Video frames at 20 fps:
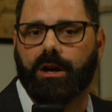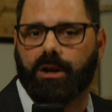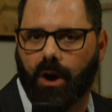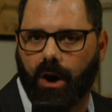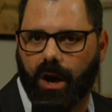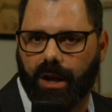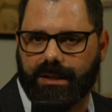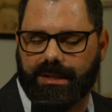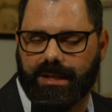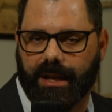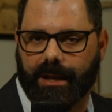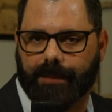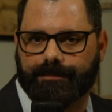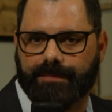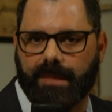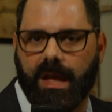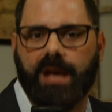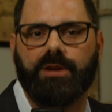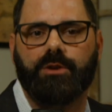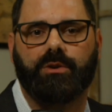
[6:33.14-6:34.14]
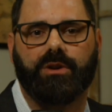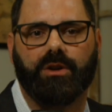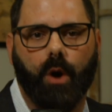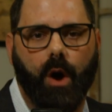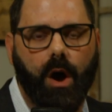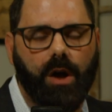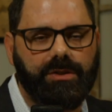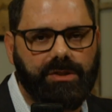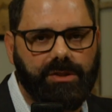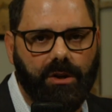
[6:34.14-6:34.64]
content. You can
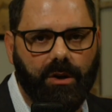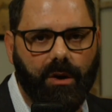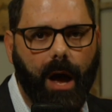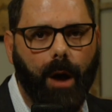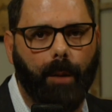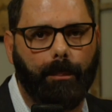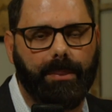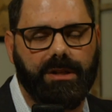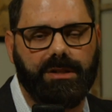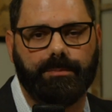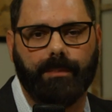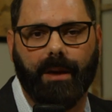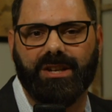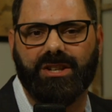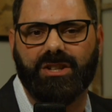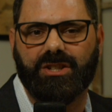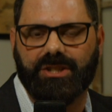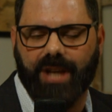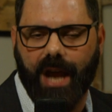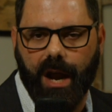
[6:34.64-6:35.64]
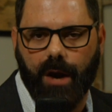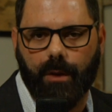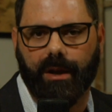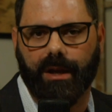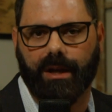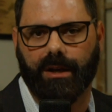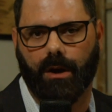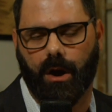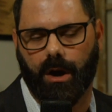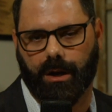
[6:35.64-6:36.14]
also help us by
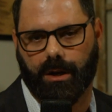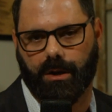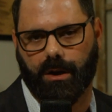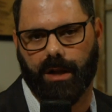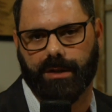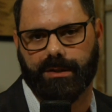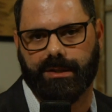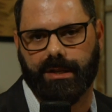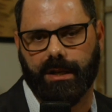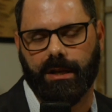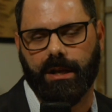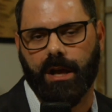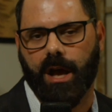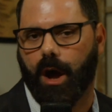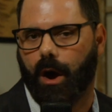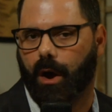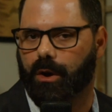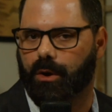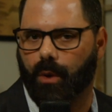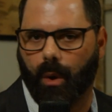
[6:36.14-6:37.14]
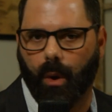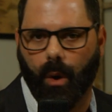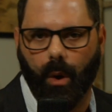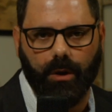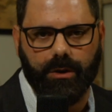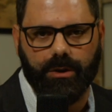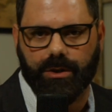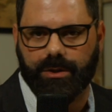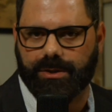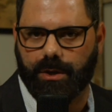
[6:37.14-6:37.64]
sharing our content on
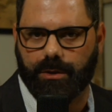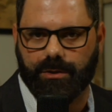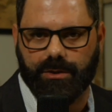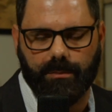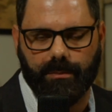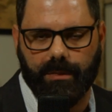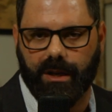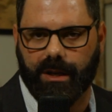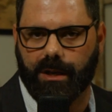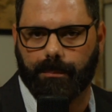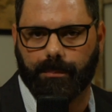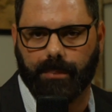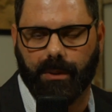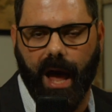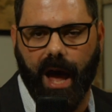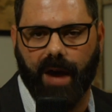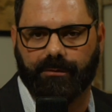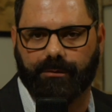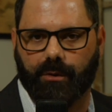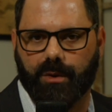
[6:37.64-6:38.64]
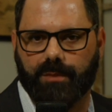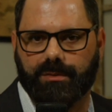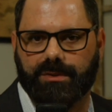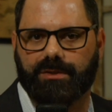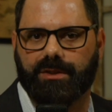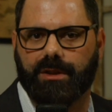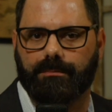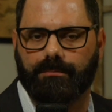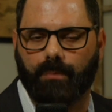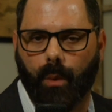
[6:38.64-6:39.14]
all your social media platforms
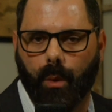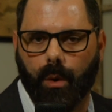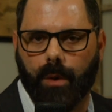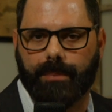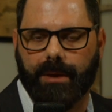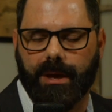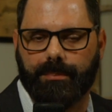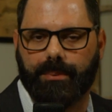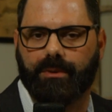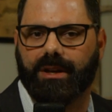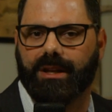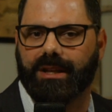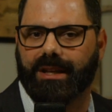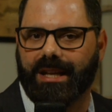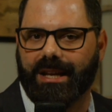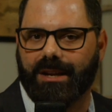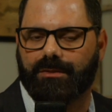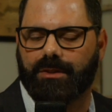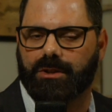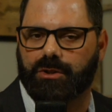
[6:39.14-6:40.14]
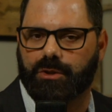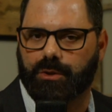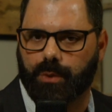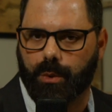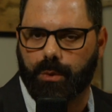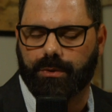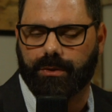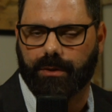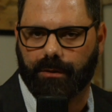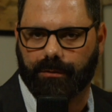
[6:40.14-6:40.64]
so that more people can hear the
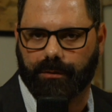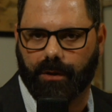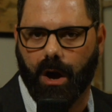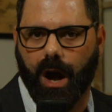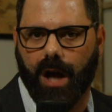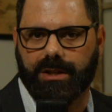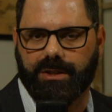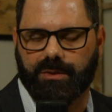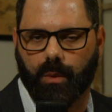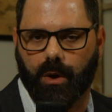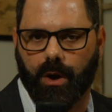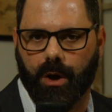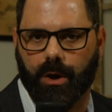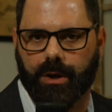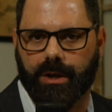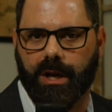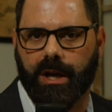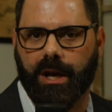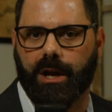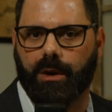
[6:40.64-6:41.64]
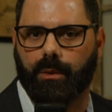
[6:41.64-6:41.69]
truth of God's word